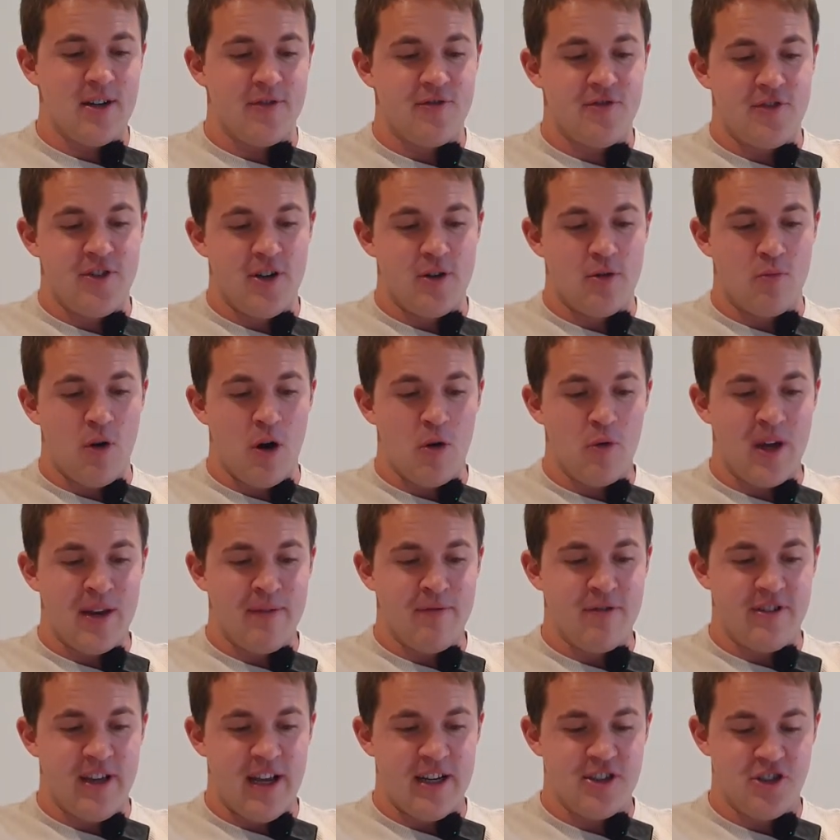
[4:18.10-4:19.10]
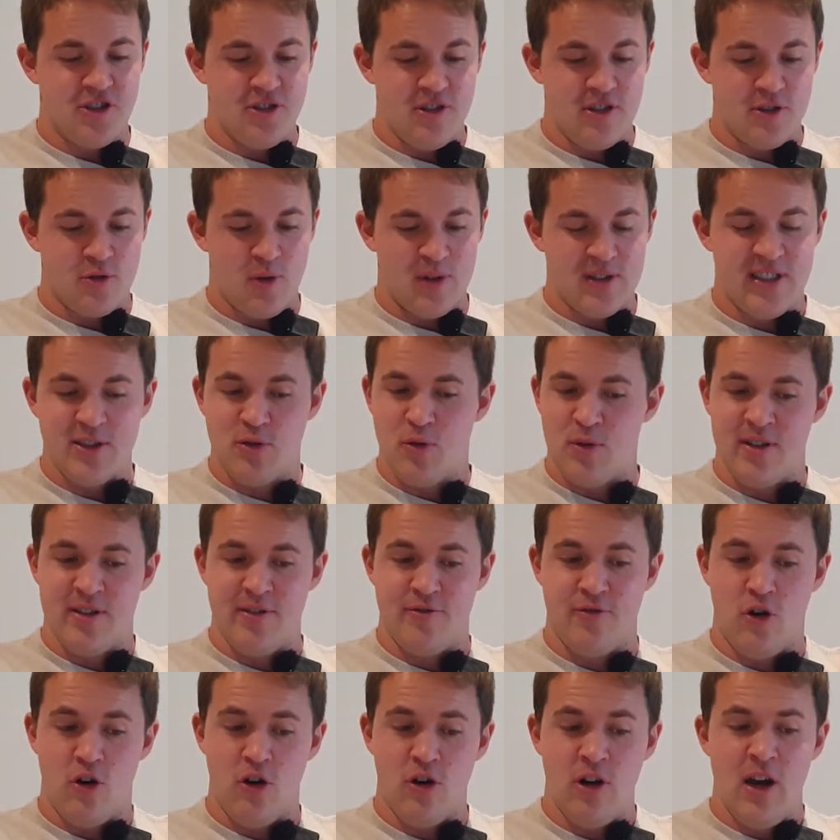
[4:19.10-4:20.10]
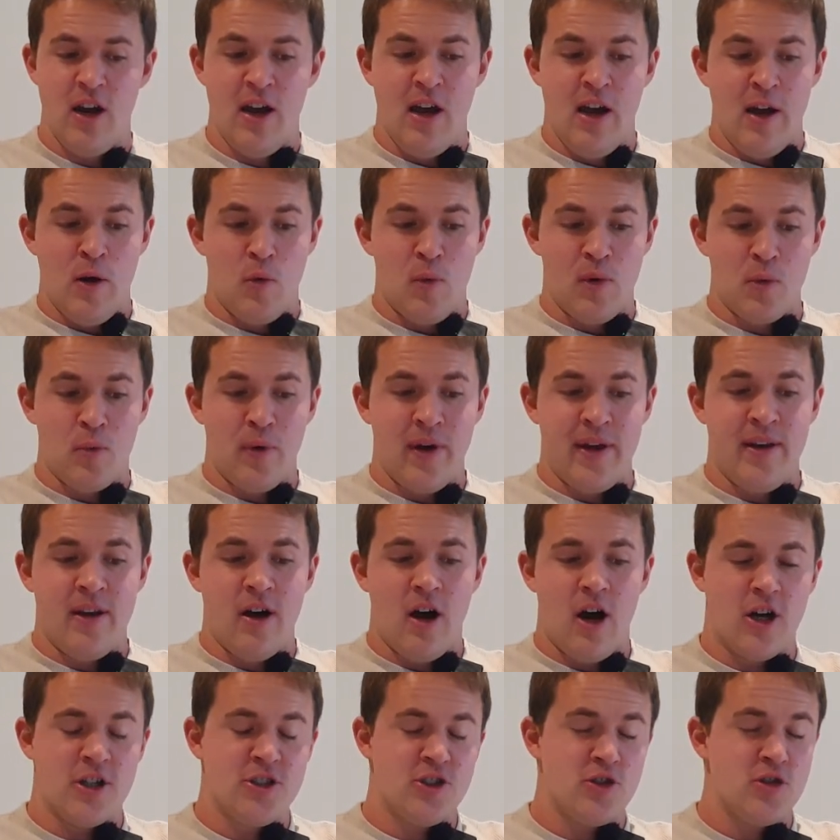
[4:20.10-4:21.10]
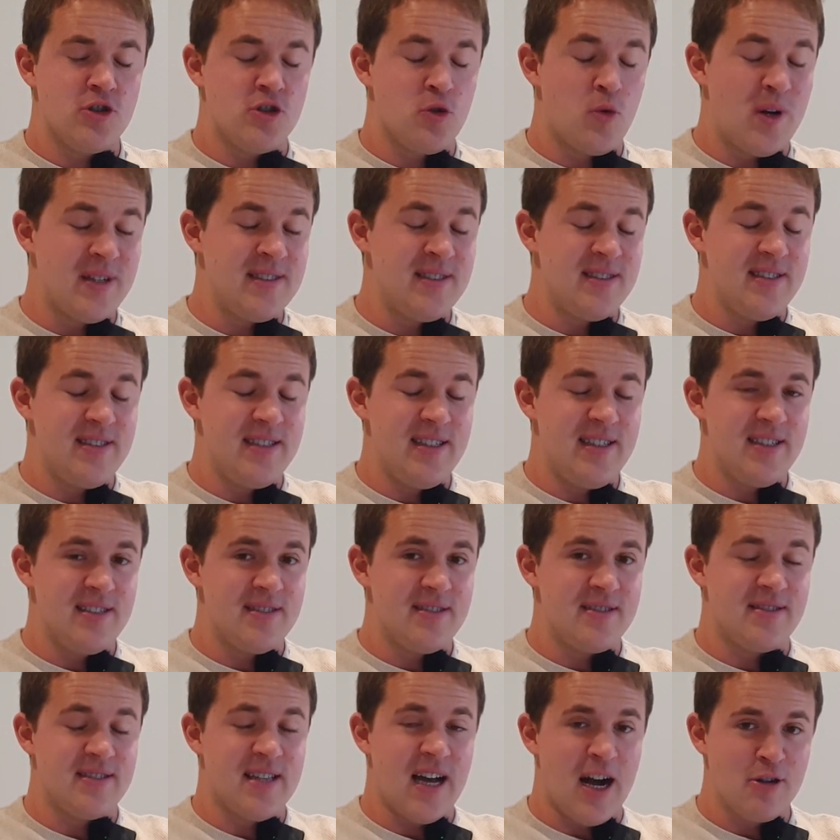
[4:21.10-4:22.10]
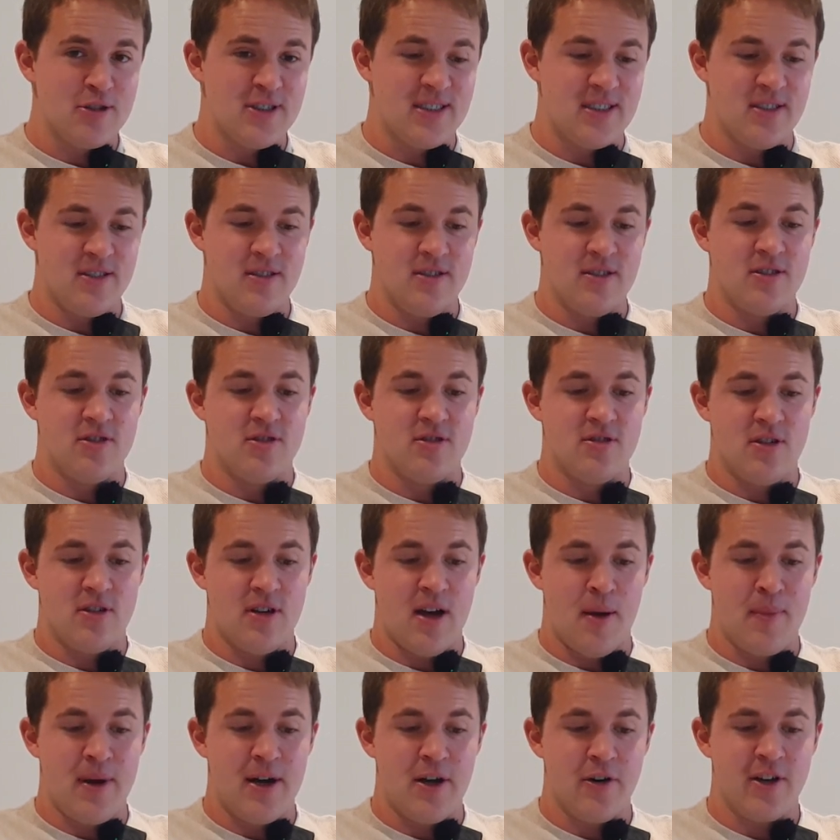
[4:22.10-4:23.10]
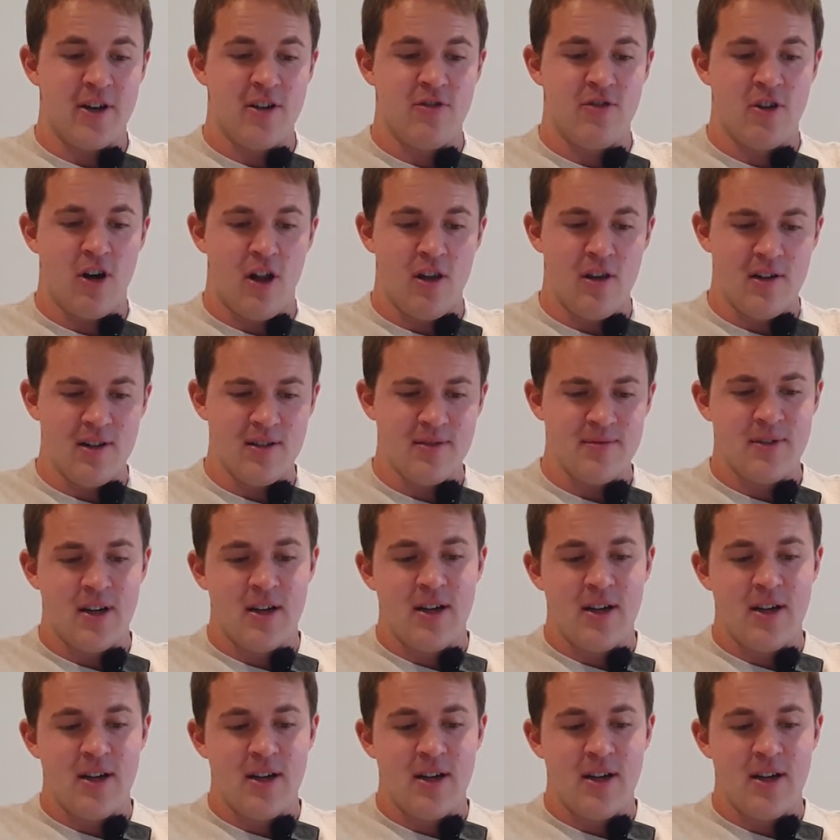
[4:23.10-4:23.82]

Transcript: of the Rogue Invitational 2024 will win 120,000 American dollar.